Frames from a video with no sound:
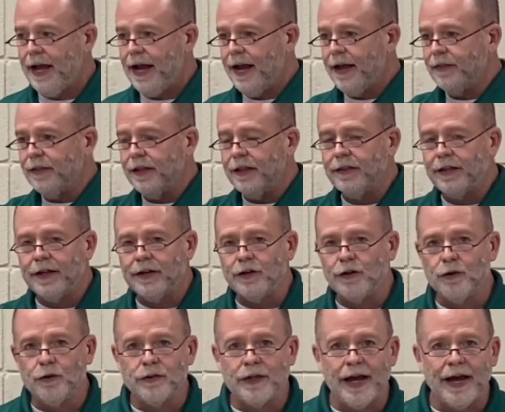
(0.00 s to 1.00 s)
And then they
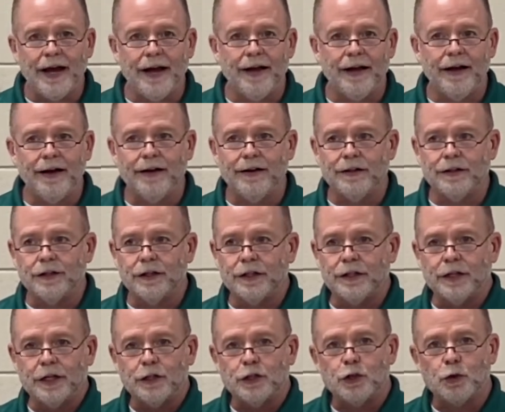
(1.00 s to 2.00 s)
do that, uh, they,
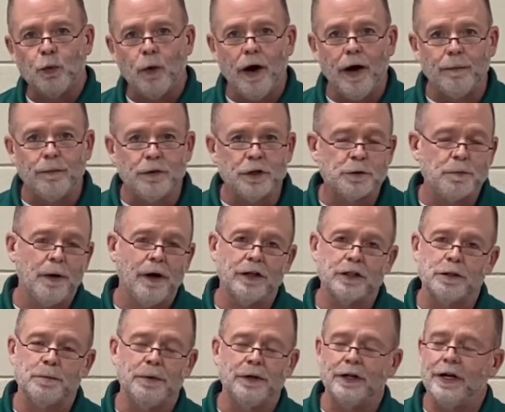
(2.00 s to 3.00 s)
they swap
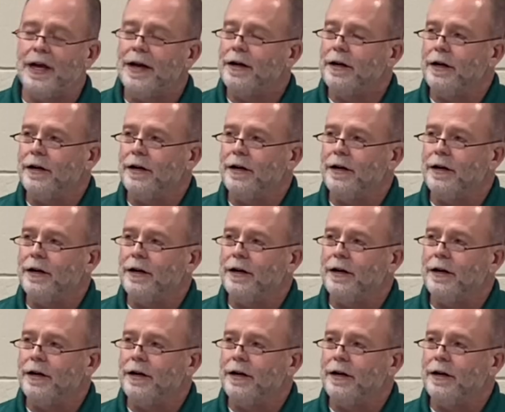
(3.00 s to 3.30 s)
responsibility.